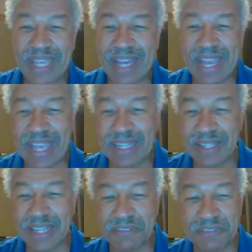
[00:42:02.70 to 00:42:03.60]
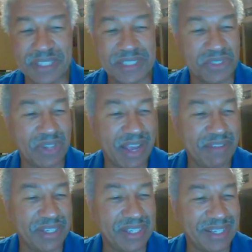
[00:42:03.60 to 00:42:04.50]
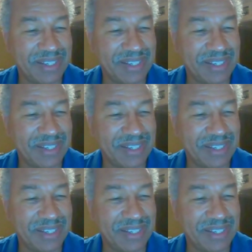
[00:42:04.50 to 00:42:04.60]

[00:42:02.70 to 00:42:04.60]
I had a lot of fun driving